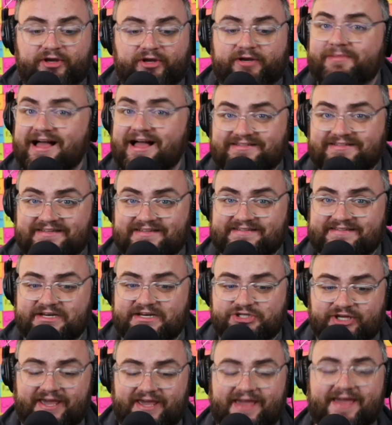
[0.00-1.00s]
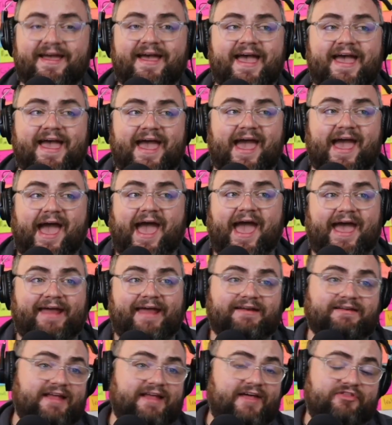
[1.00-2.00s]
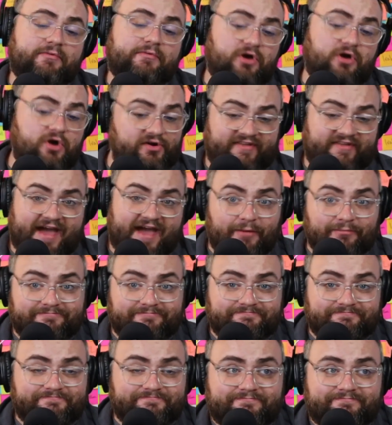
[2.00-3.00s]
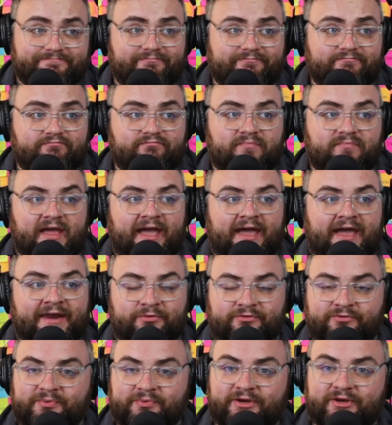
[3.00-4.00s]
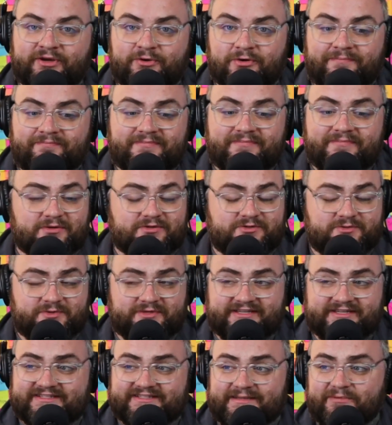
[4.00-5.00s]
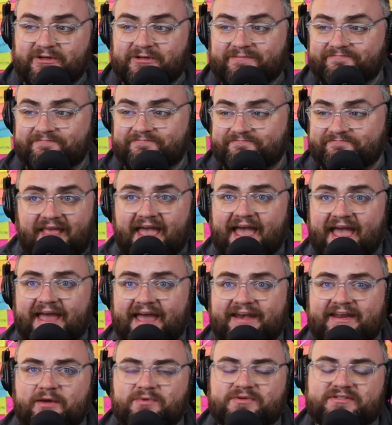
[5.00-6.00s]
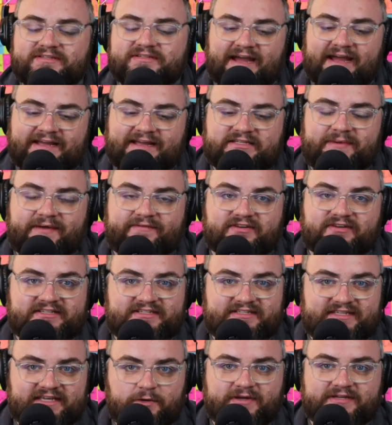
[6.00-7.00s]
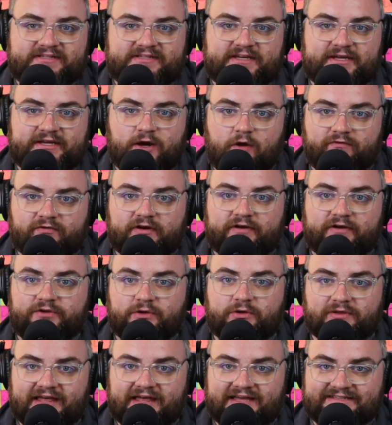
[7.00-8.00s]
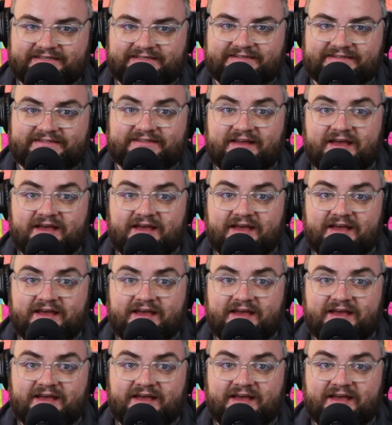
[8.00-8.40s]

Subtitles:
blocks essentially, and let them go to town. And it was really cool. It was really simple. And it was nice to be able to sequence it over a few lessons,